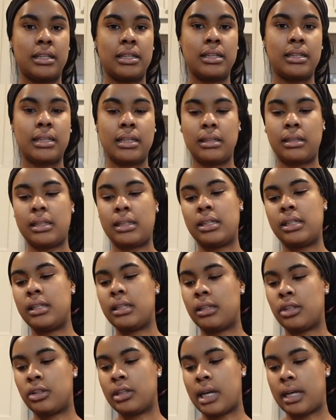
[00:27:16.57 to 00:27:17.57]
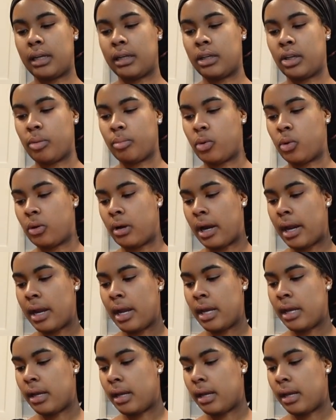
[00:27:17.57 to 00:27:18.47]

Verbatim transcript: She says that she's trying to cook more.